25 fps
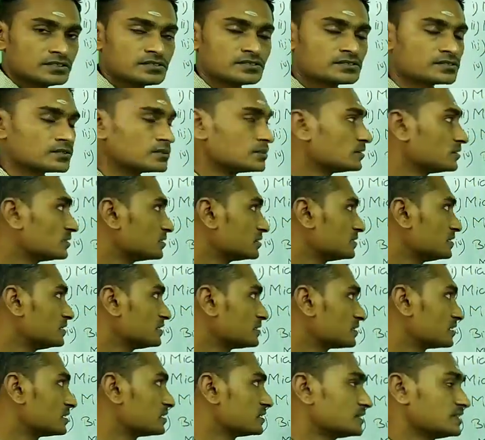So
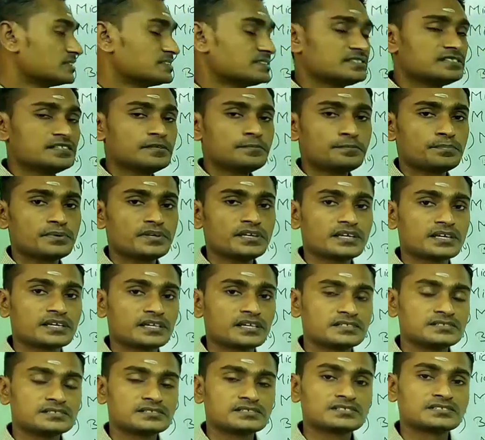this SCP
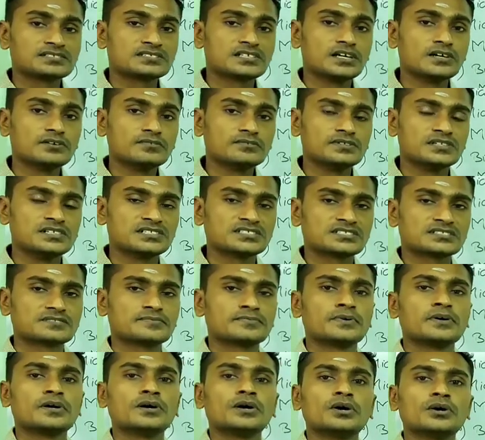can serve as
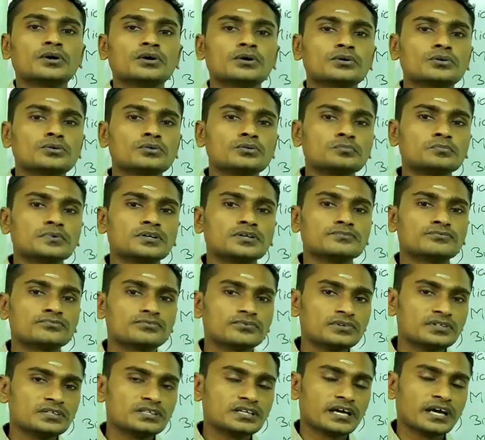human
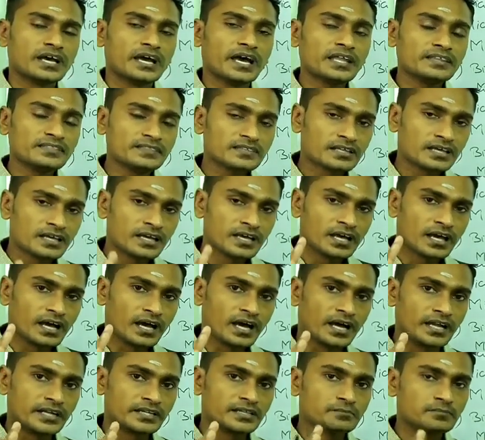food and
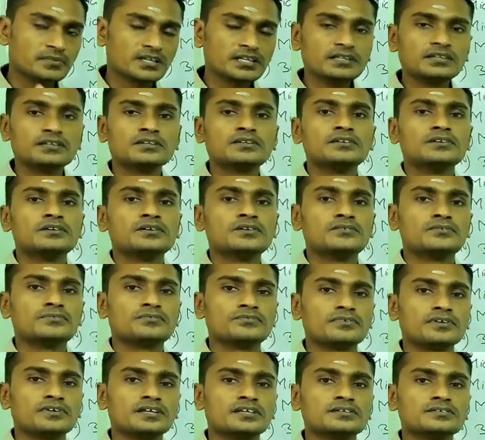animal
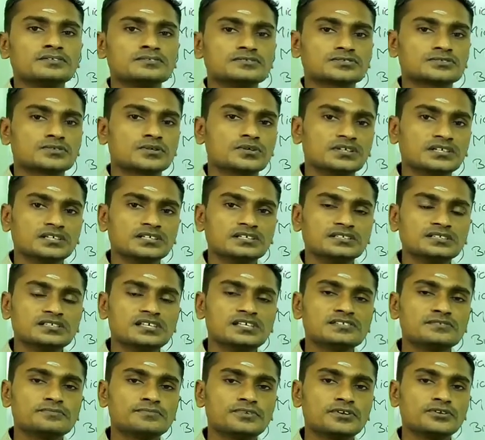feed. So in
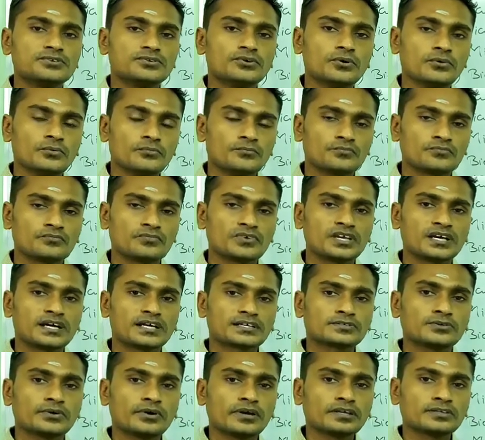this video we
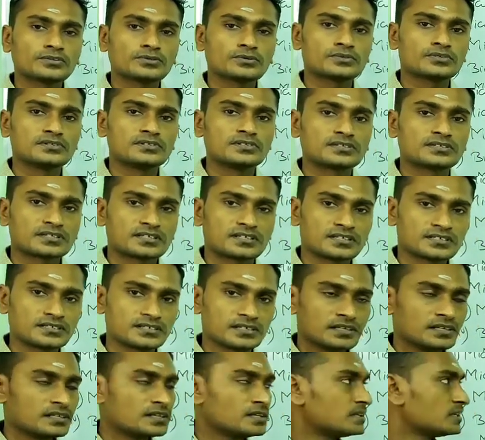are going to
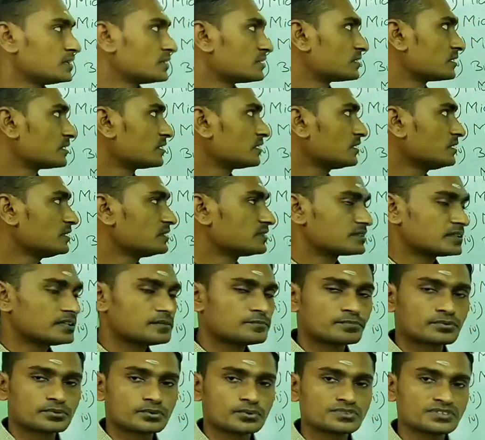discuss single
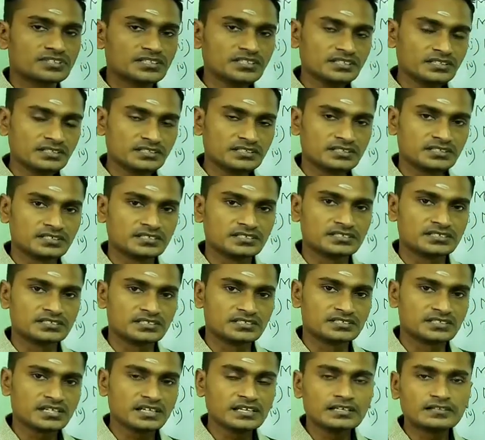cell protein in
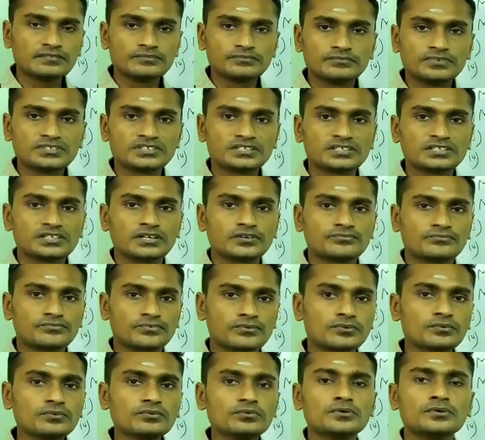detail within a
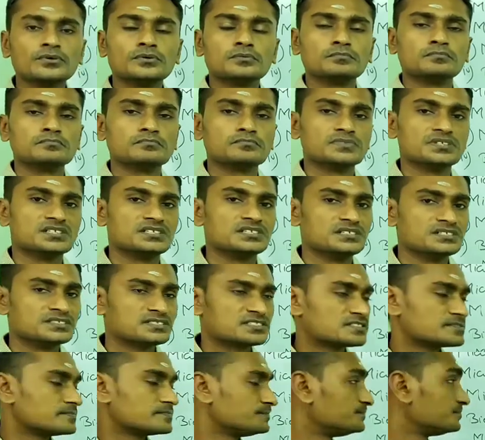few
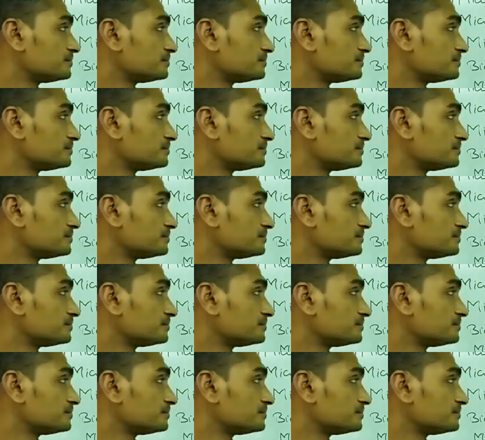minutes.